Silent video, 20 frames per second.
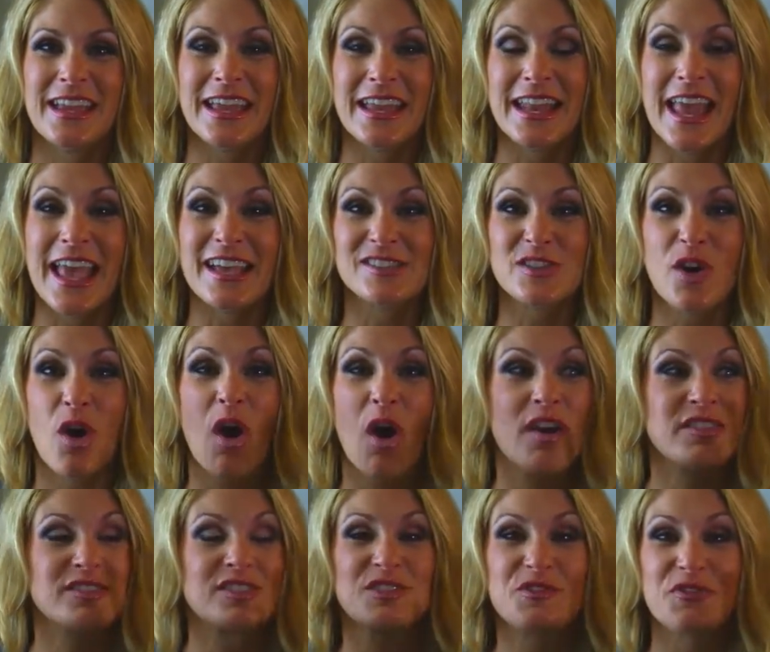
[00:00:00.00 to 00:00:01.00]
And as
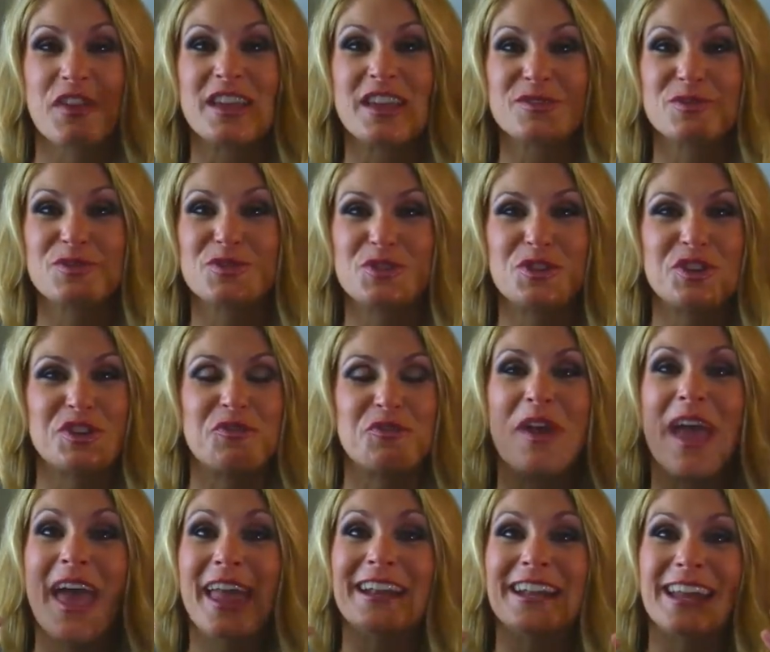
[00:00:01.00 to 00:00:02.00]
Hans's face was turning
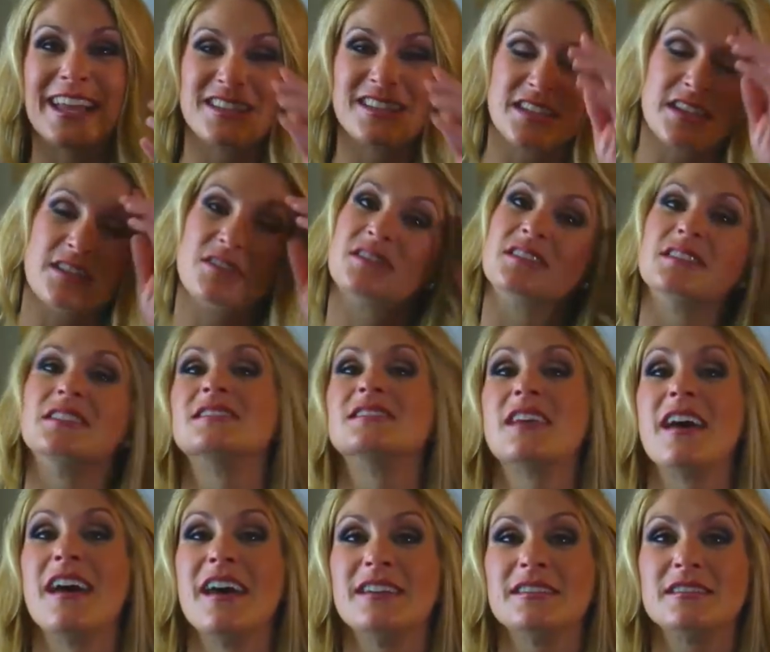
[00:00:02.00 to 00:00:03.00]
red and he had tears in
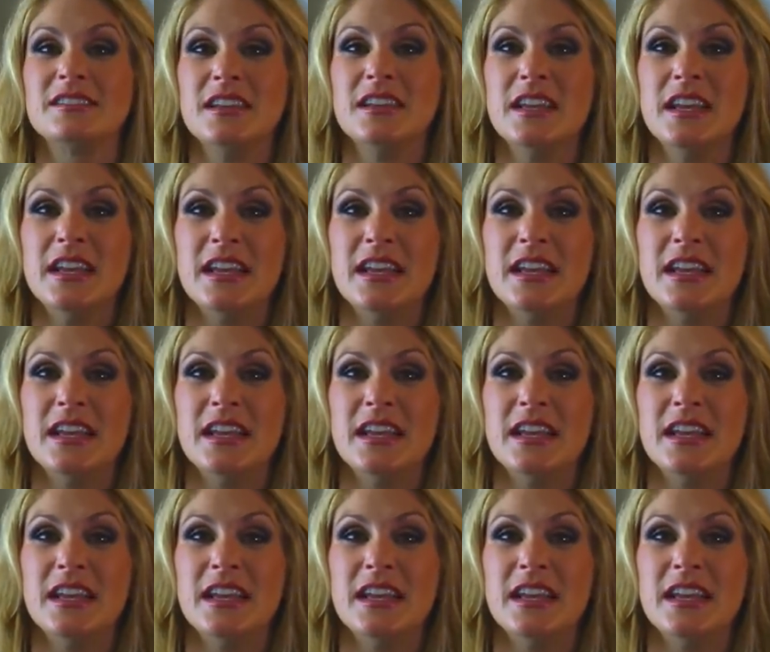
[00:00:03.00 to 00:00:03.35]
his eyes,